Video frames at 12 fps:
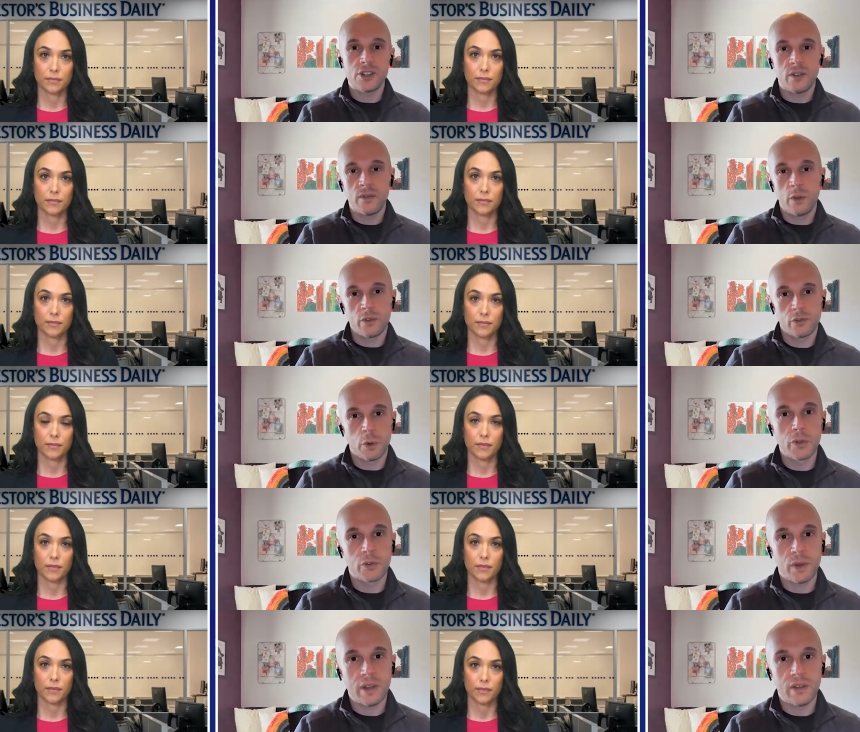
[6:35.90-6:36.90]
Speaker 1: of those
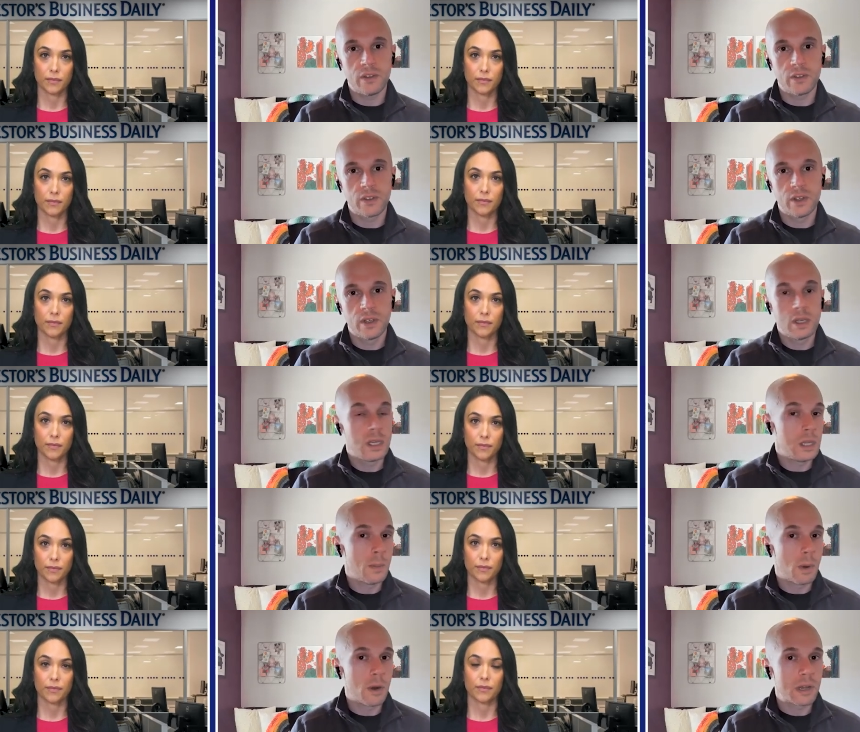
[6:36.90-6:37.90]
growth trends in
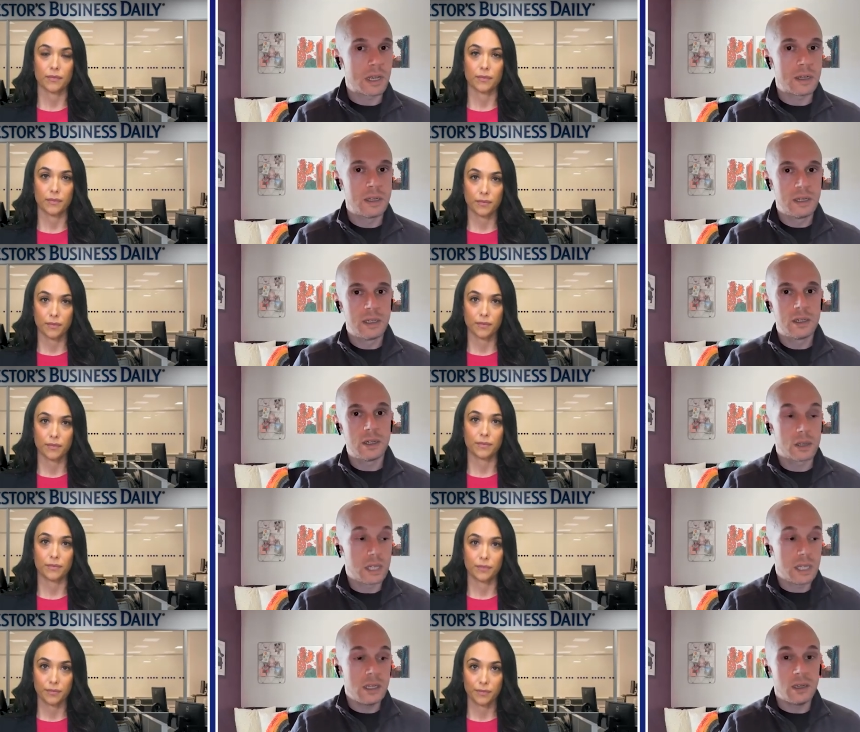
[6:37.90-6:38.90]
the market, uh,
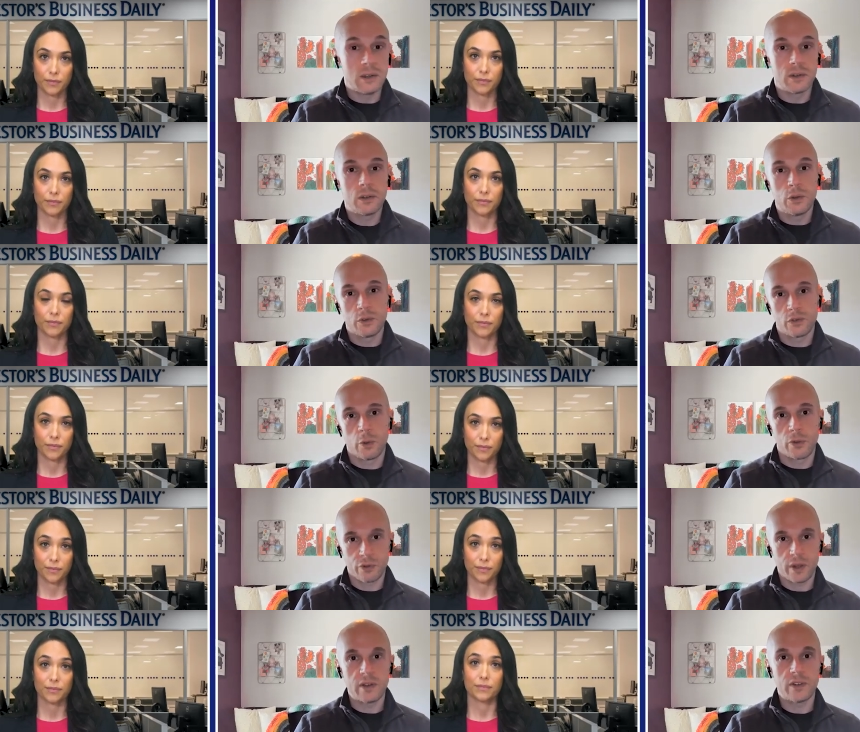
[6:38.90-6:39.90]
lead those
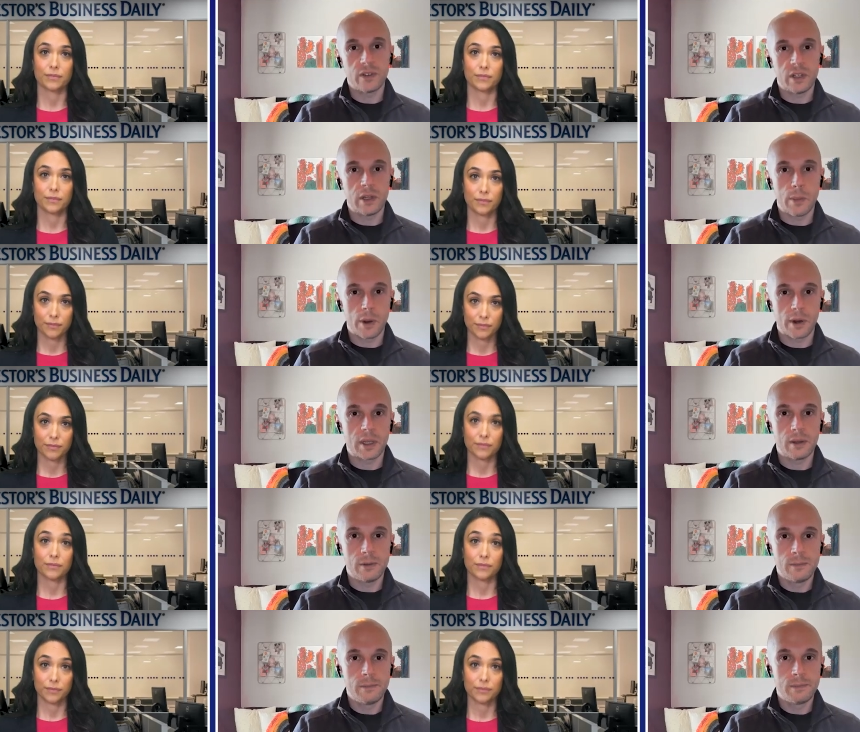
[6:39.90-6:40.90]
growth trends in the market.
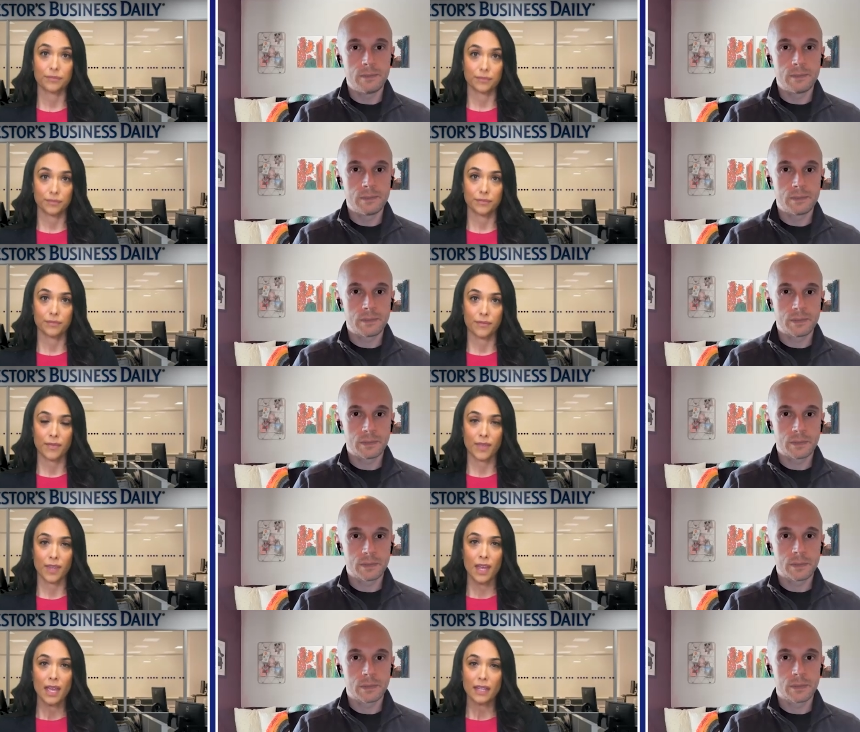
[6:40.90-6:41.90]

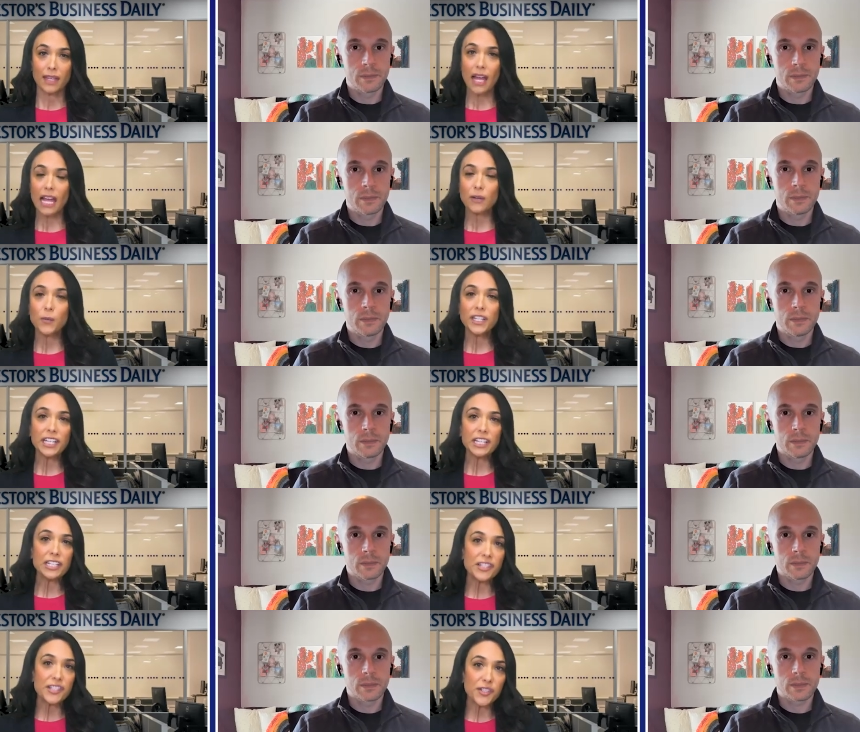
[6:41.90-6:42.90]
Speaker 2: Yeah, and when can
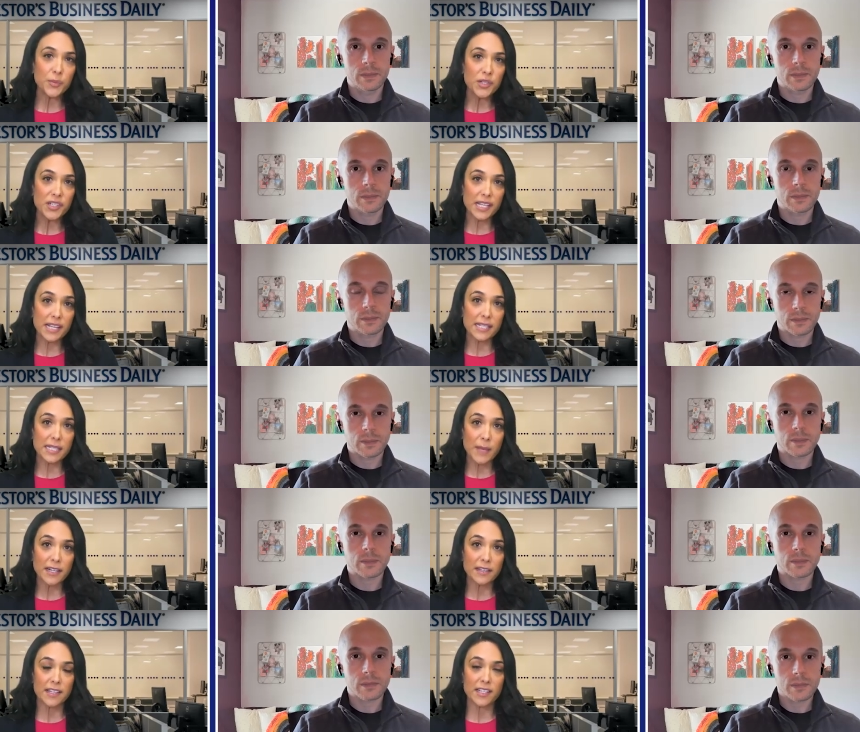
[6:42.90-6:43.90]
consumers
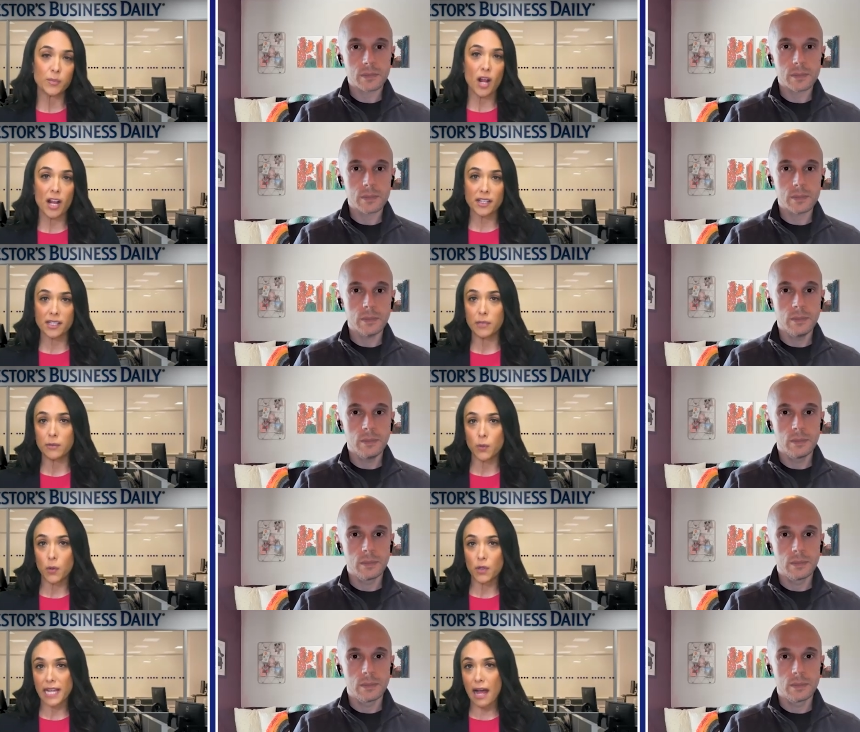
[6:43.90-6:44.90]
expect these products to be
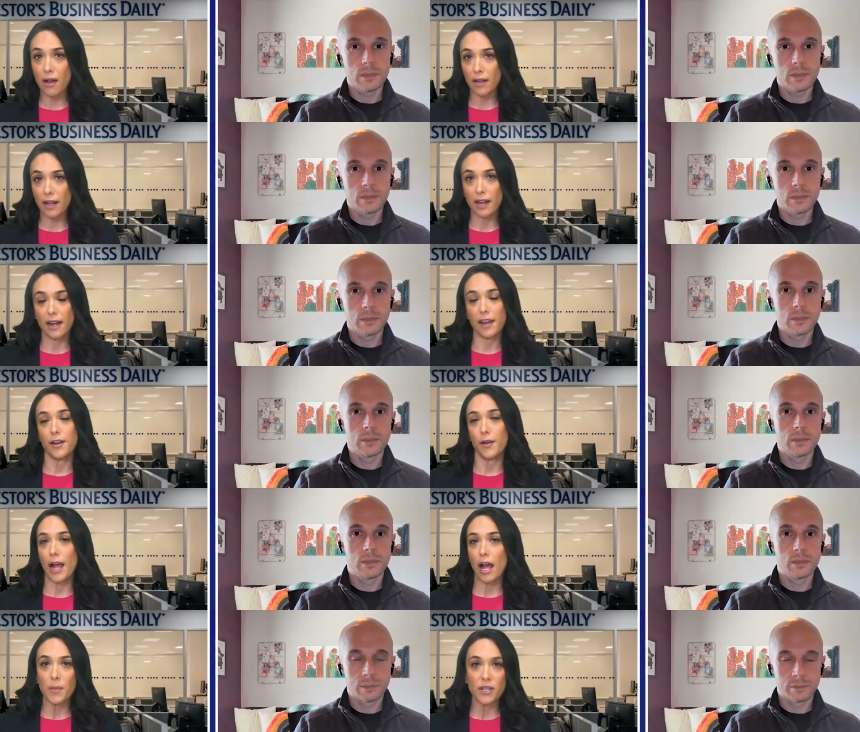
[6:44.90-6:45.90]
rolled out, and you know
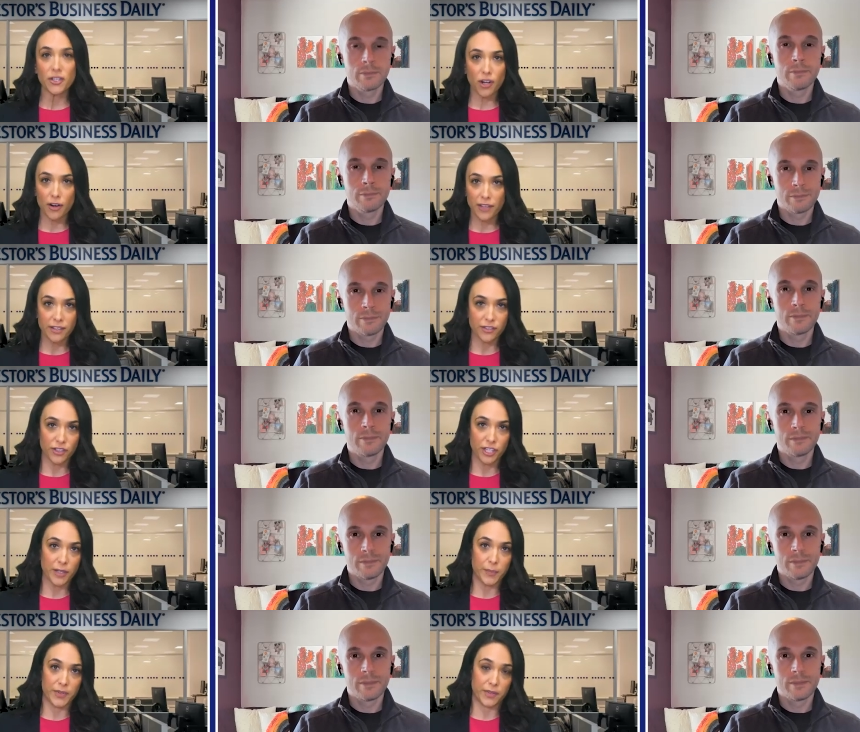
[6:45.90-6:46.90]
how much are these
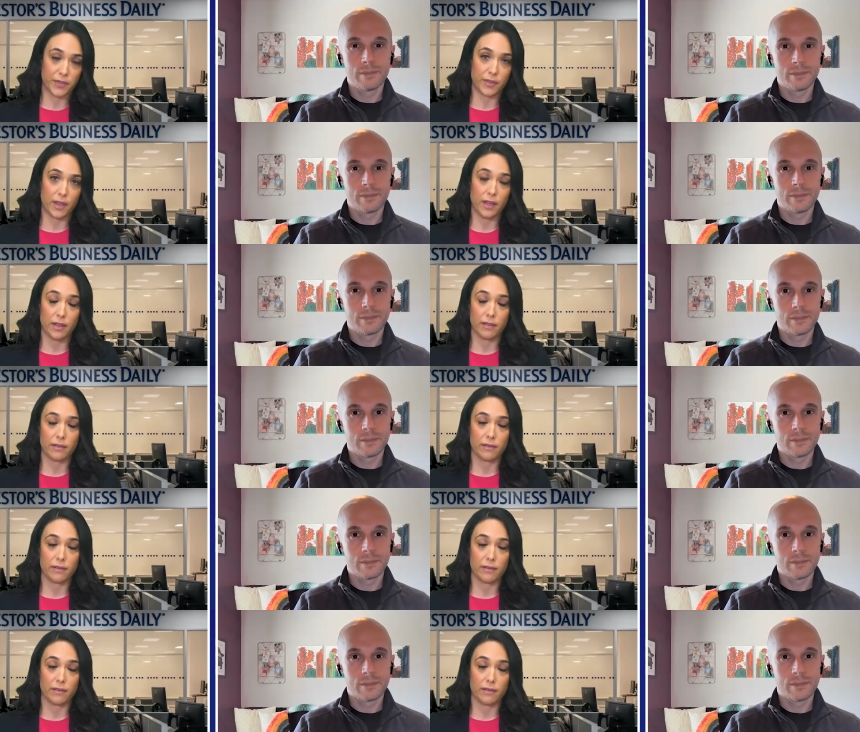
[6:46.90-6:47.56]
chips uh,